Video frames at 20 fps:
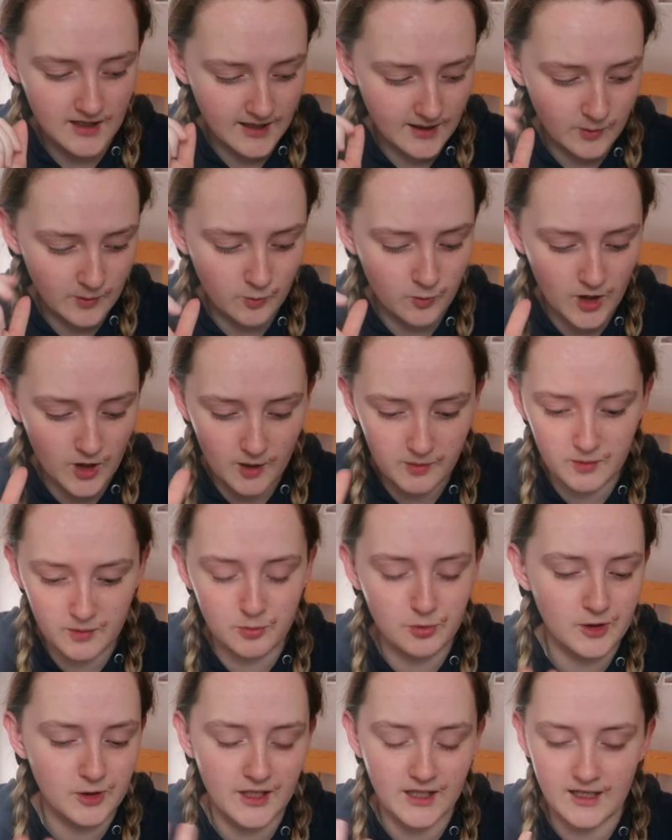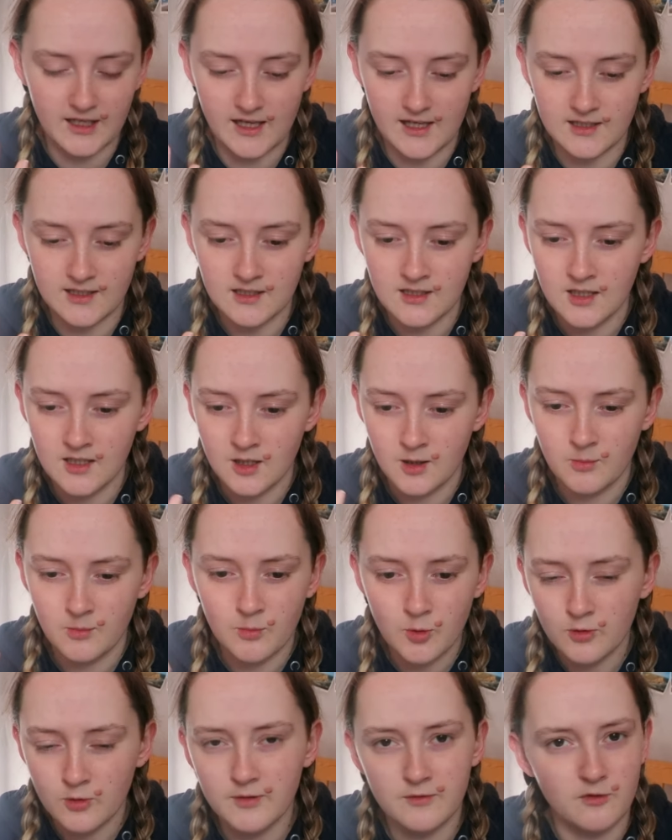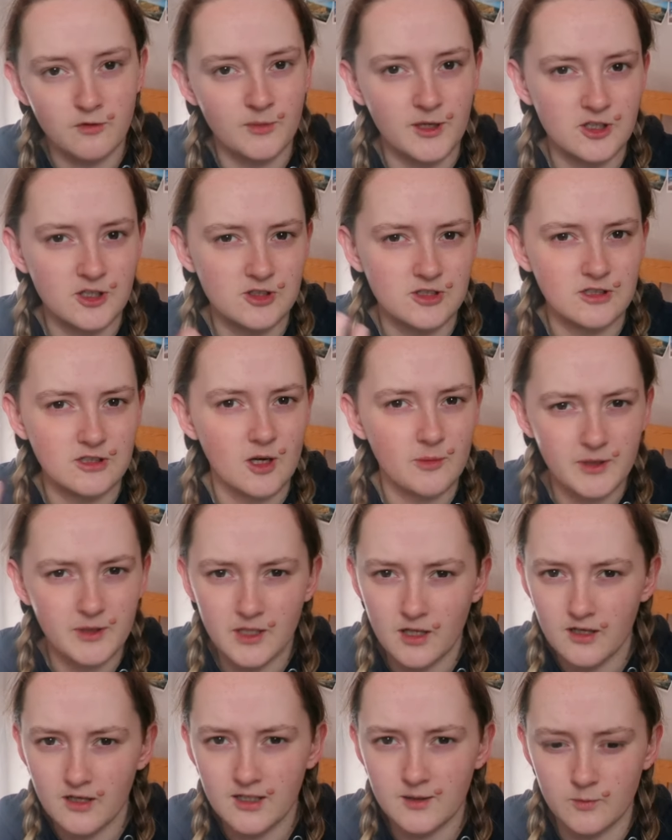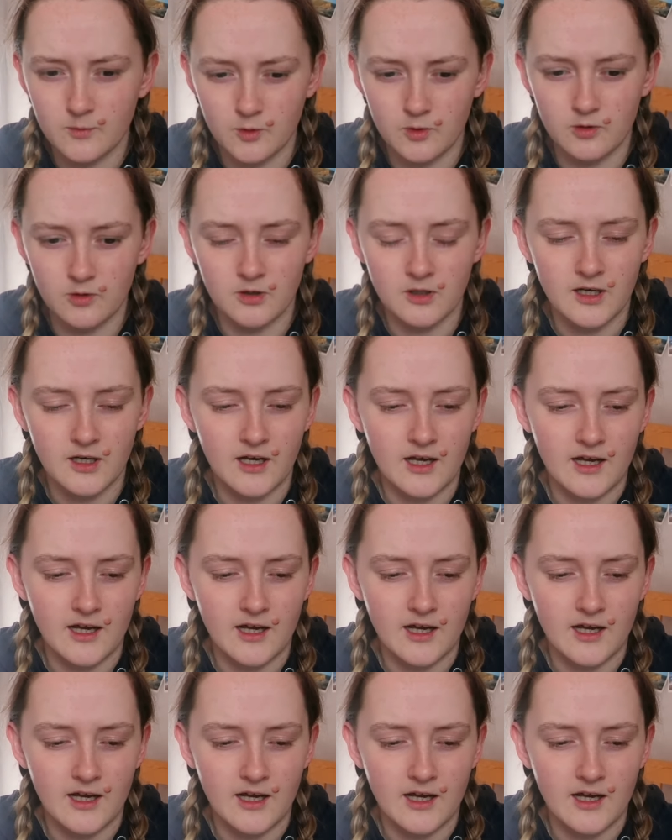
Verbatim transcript: I'm, I'll be bringing in more information, I'll be learning more,